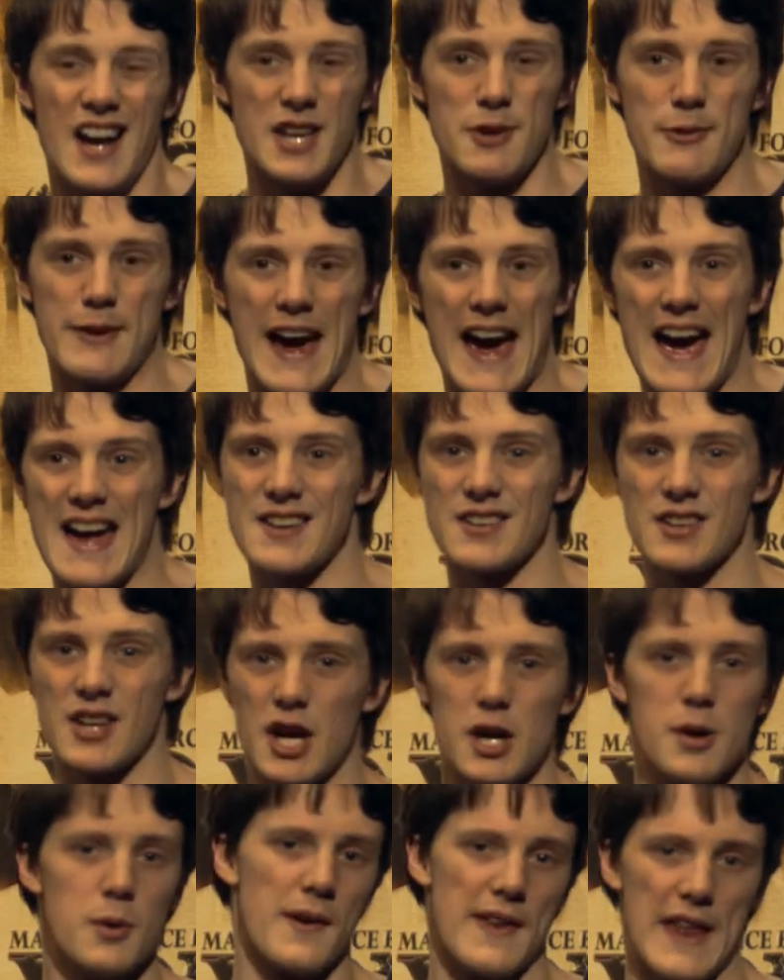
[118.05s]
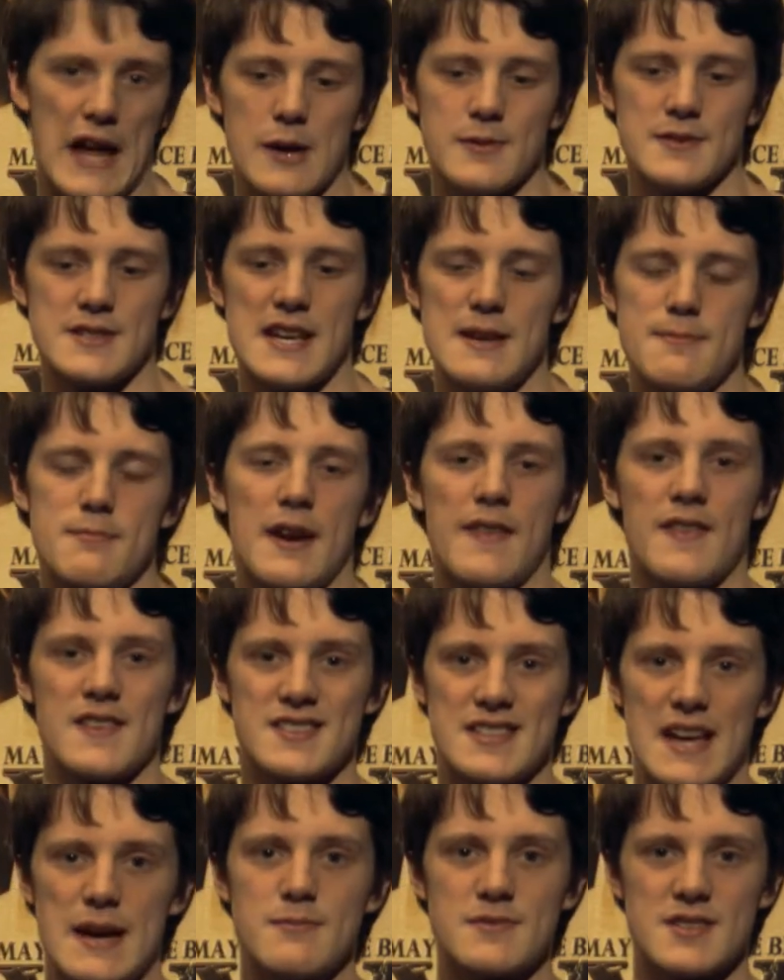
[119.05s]
You can go without it, but at the
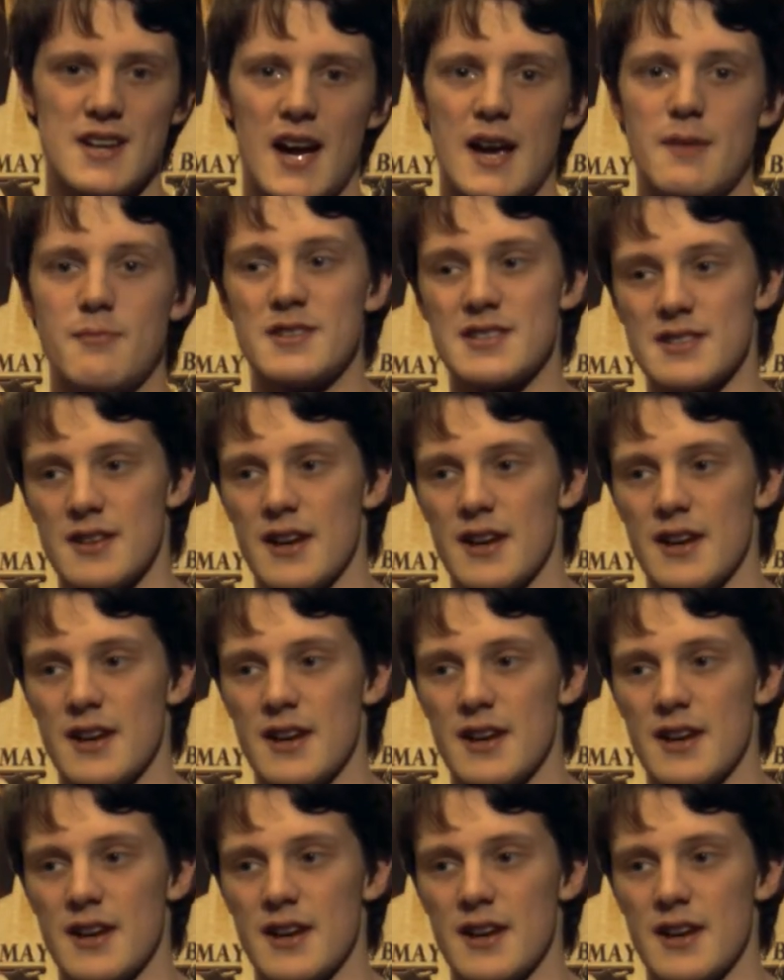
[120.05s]
same time, it's